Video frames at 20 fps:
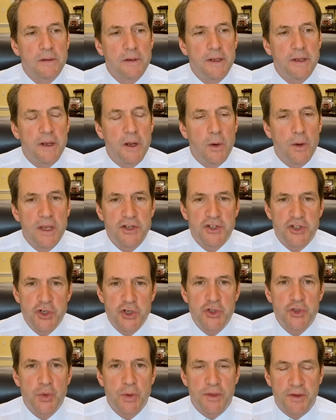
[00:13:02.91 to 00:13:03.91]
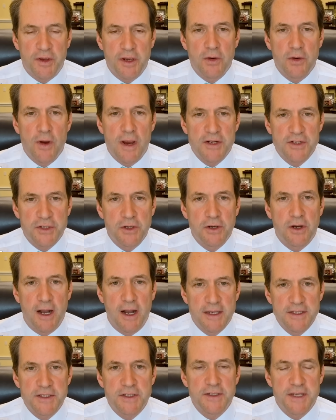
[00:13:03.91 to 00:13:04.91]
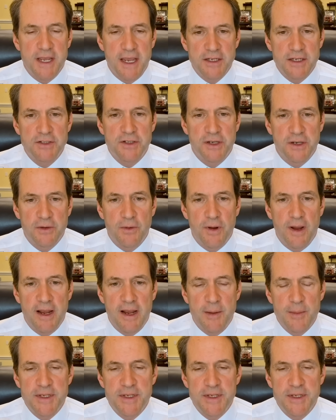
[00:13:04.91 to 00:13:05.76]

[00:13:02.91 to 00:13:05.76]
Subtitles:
issues with congressional consultation, right?